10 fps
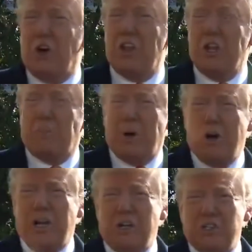I think
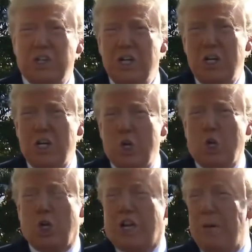Bernie is
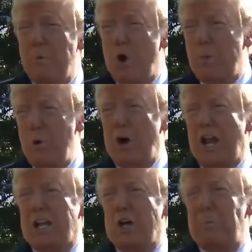looking more and more
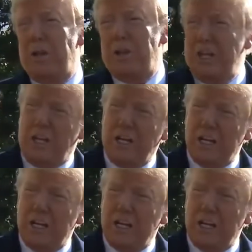like he'll be the